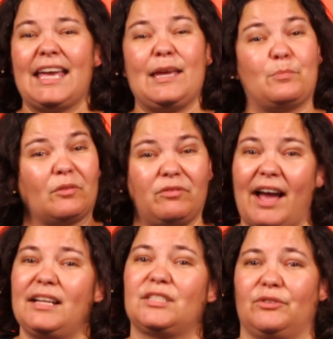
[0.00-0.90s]
he
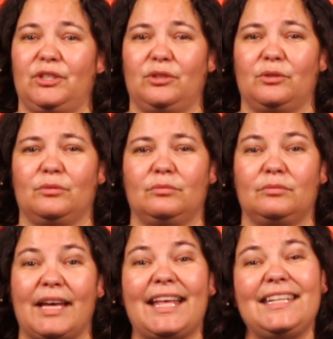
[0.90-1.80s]
provides for you,
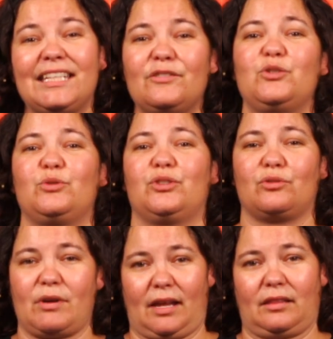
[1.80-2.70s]
and he gives you
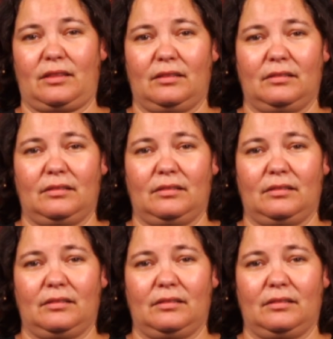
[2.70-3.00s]
strength.